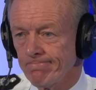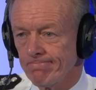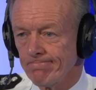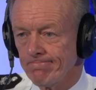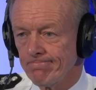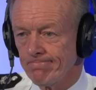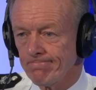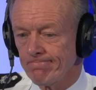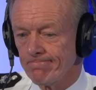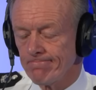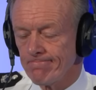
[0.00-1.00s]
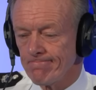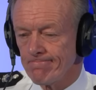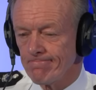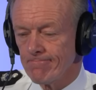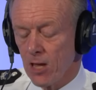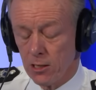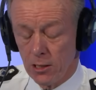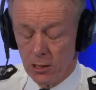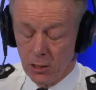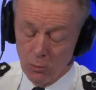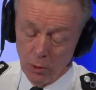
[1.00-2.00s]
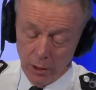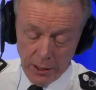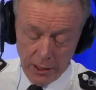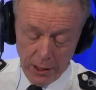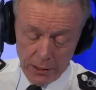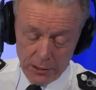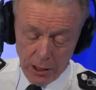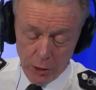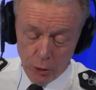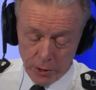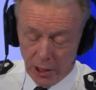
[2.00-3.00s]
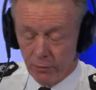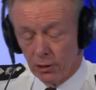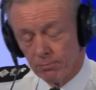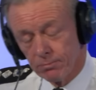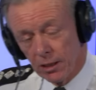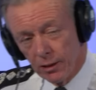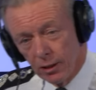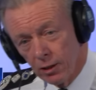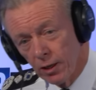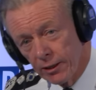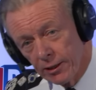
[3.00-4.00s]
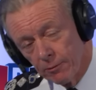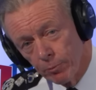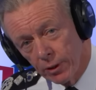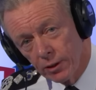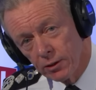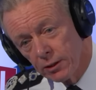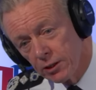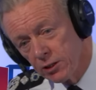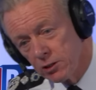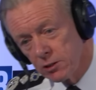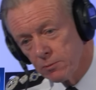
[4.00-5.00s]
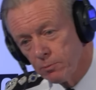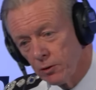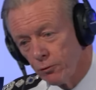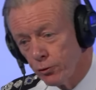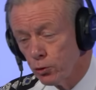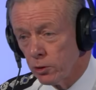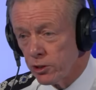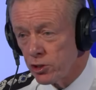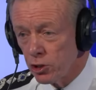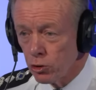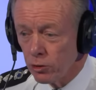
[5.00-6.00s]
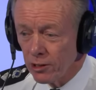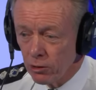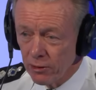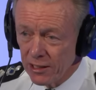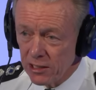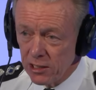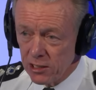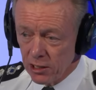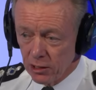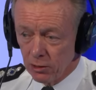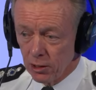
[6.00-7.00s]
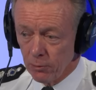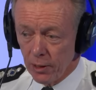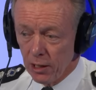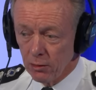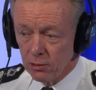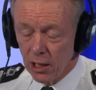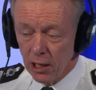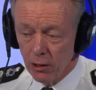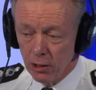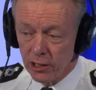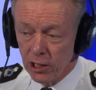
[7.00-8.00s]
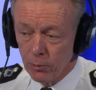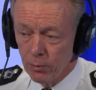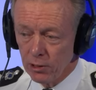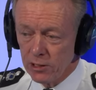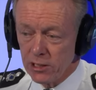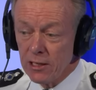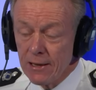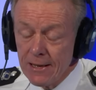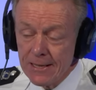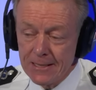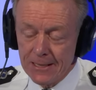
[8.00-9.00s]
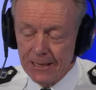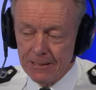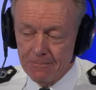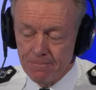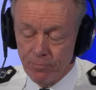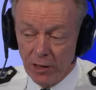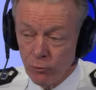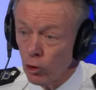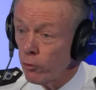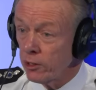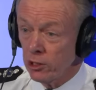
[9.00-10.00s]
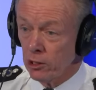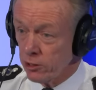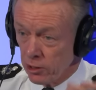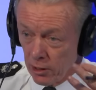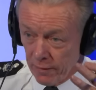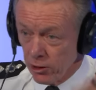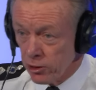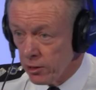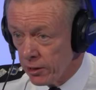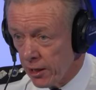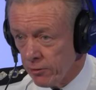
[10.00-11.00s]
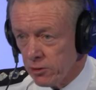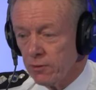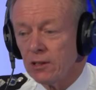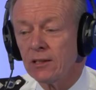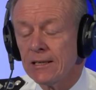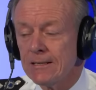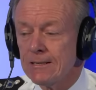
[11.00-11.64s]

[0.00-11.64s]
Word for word: Your guys got the wrong guns. Well, Nick, I, I, know Kevin and I like him, but I think he's been foolish to talk in great detail about our capability. Um, I've not read the article, I've had an account of it.